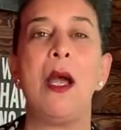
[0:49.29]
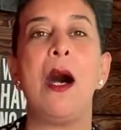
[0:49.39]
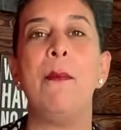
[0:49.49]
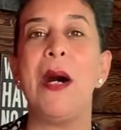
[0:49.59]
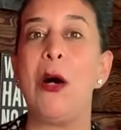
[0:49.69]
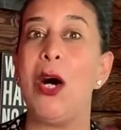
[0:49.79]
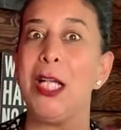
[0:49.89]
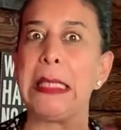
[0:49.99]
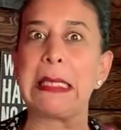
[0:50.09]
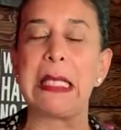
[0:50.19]
about
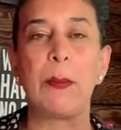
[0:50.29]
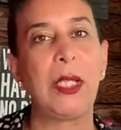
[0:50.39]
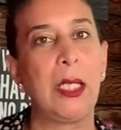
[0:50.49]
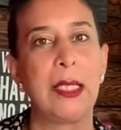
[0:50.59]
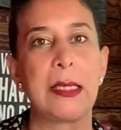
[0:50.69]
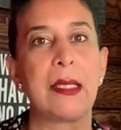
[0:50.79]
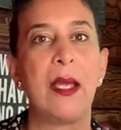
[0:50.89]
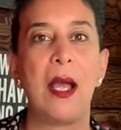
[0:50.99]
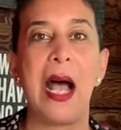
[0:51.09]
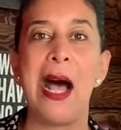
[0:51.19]
a stimulus
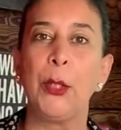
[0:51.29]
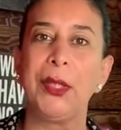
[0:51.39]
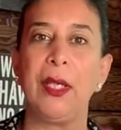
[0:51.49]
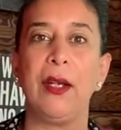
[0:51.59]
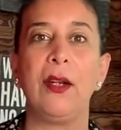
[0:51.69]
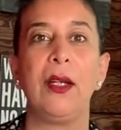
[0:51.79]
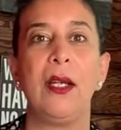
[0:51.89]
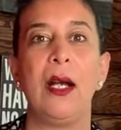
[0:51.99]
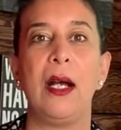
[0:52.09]
out there,